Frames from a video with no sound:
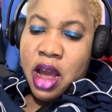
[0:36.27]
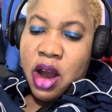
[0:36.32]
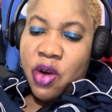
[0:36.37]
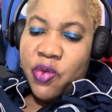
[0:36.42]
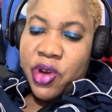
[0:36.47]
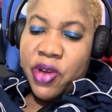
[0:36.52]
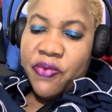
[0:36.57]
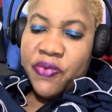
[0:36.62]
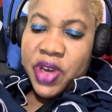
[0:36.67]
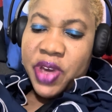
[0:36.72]

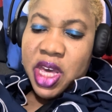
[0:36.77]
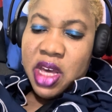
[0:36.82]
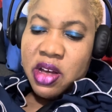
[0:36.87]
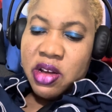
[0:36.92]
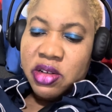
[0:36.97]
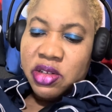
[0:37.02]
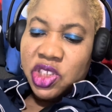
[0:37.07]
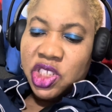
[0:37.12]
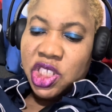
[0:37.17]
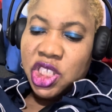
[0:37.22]

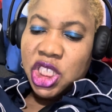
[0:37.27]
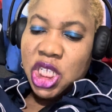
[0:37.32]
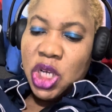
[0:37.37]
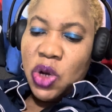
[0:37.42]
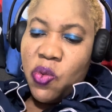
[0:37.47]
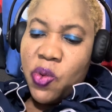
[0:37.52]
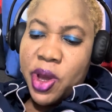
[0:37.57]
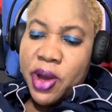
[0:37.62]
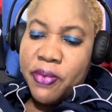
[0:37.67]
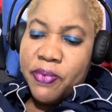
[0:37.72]
revealed she
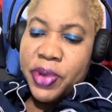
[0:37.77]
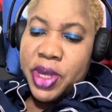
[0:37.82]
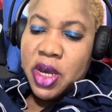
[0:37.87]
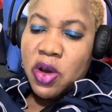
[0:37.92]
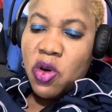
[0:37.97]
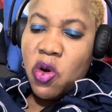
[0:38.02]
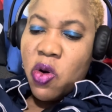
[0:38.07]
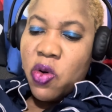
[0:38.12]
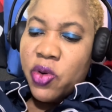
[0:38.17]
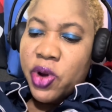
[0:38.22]
will be
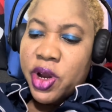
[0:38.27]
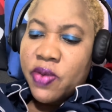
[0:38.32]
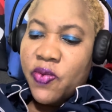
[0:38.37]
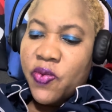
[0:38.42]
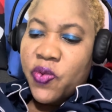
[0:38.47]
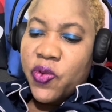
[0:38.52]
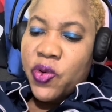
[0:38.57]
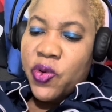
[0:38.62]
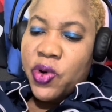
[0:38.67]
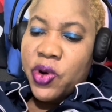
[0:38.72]
going
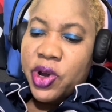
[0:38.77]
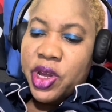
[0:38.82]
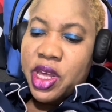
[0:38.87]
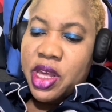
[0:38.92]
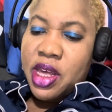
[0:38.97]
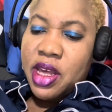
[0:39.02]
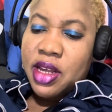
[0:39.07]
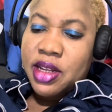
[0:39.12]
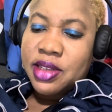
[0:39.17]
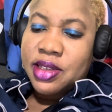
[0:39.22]
for
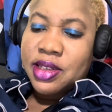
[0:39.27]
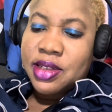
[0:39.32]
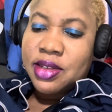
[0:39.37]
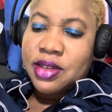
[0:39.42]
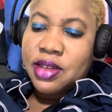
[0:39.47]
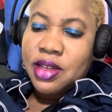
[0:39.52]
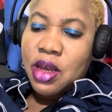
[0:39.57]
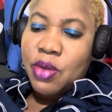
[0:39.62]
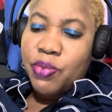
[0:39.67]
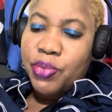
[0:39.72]
a
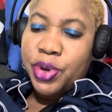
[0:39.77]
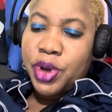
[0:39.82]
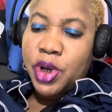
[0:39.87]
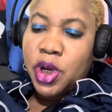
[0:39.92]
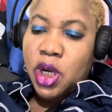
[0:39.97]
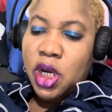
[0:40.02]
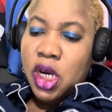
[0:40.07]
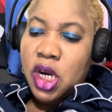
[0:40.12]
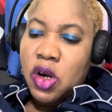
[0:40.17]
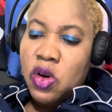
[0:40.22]

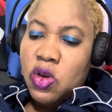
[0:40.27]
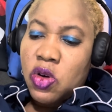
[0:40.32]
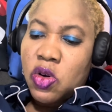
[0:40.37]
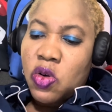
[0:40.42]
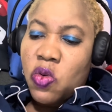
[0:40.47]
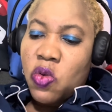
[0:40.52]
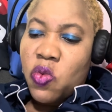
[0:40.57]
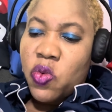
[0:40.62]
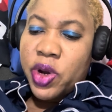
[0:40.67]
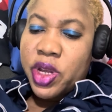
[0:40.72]
simple look
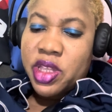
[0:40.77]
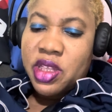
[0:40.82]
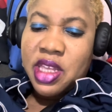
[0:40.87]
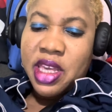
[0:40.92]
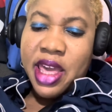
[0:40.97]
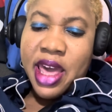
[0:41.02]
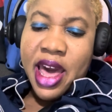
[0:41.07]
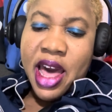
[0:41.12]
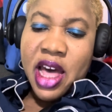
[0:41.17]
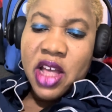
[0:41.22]
when
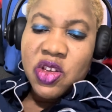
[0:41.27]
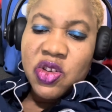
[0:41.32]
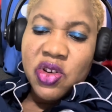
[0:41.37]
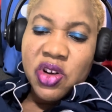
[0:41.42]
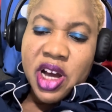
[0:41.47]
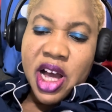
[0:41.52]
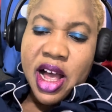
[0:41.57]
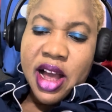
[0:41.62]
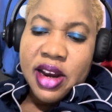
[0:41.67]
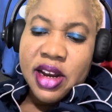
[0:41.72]
the annual
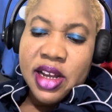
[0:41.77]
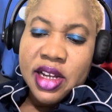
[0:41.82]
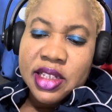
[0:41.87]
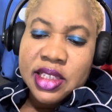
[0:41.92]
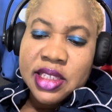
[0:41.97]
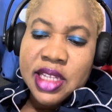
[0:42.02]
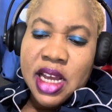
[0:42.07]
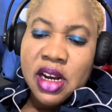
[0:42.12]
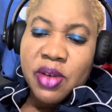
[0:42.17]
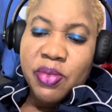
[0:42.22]
gala
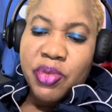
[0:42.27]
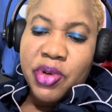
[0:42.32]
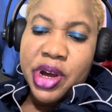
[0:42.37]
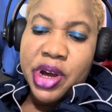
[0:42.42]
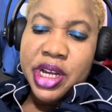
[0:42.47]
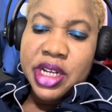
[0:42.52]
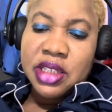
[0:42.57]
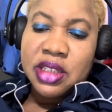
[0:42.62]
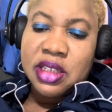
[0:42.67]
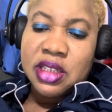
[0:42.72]

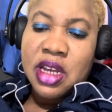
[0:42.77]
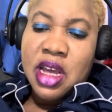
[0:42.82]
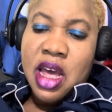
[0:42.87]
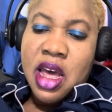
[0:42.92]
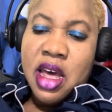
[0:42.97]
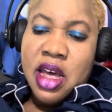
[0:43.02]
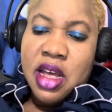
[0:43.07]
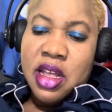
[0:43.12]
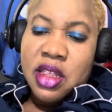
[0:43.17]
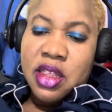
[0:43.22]
celebrates
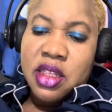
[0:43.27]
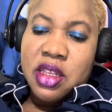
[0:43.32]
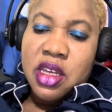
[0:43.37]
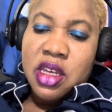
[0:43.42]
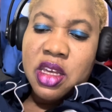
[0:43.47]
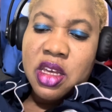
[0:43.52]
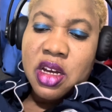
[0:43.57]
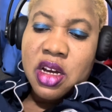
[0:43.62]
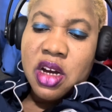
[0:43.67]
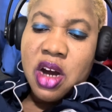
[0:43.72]

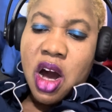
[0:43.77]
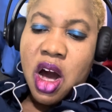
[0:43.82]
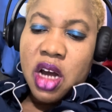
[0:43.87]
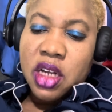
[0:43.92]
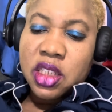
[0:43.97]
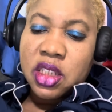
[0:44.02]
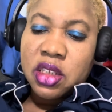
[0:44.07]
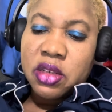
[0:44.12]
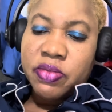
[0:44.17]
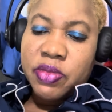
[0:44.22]
the
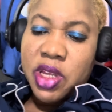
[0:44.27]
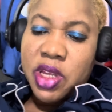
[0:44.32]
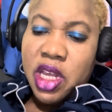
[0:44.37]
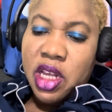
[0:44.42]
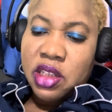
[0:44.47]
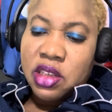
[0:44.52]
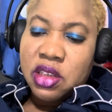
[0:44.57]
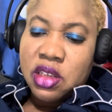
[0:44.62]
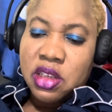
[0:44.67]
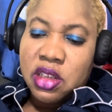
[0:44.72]
Costume
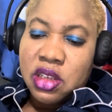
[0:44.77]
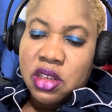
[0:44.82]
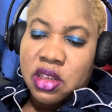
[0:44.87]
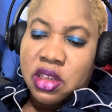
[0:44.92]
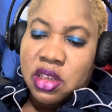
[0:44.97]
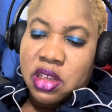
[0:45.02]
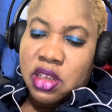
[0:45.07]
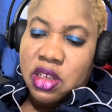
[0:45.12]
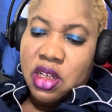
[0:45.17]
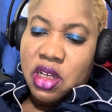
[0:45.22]

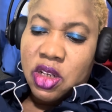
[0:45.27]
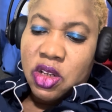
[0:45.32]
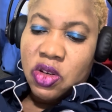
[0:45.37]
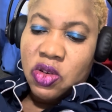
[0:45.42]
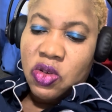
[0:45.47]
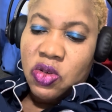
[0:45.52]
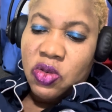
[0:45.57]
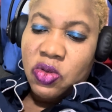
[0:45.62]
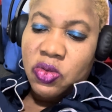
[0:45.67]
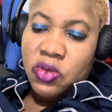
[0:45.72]
Institute's
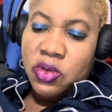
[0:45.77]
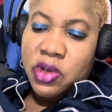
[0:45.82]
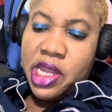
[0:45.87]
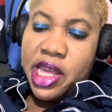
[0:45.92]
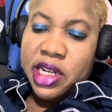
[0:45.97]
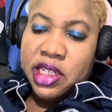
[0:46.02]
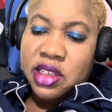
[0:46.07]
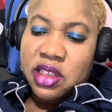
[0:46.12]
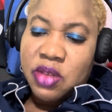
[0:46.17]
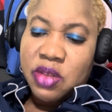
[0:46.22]
new
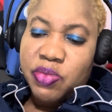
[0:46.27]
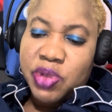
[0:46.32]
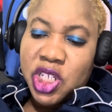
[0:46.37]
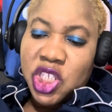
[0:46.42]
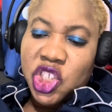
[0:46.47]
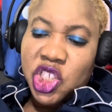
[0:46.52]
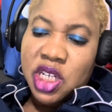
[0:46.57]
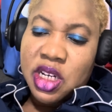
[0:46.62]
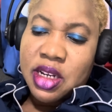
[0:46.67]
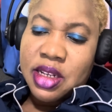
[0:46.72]

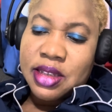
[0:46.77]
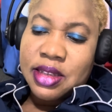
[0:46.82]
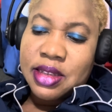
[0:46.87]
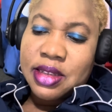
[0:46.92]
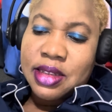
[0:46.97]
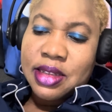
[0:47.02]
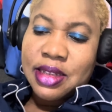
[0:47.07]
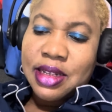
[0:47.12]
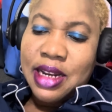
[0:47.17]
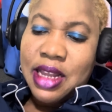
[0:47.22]
exhibition,
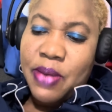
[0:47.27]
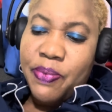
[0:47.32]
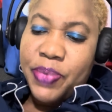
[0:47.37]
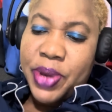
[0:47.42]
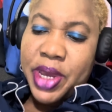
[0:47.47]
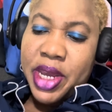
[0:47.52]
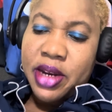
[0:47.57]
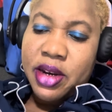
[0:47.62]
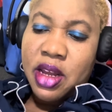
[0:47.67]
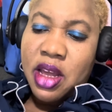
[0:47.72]

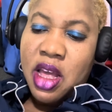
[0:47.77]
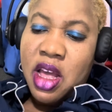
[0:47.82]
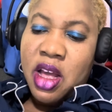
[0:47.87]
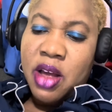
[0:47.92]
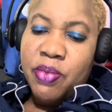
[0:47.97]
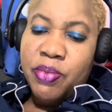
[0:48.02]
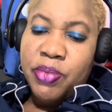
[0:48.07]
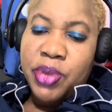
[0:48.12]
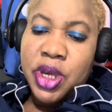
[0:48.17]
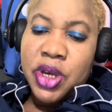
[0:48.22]
Sleeping
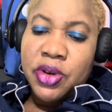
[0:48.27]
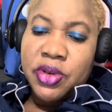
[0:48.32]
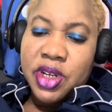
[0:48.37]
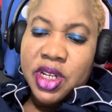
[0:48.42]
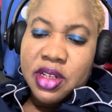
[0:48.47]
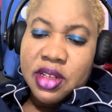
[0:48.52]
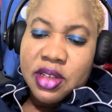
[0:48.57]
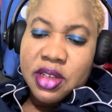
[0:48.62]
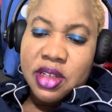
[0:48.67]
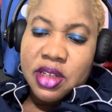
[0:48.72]

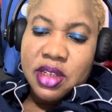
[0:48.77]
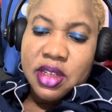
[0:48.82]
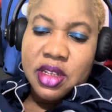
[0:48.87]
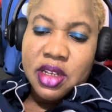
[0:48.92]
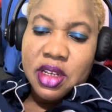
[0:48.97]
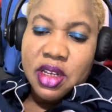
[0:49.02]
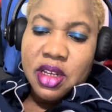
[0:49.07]
Beauties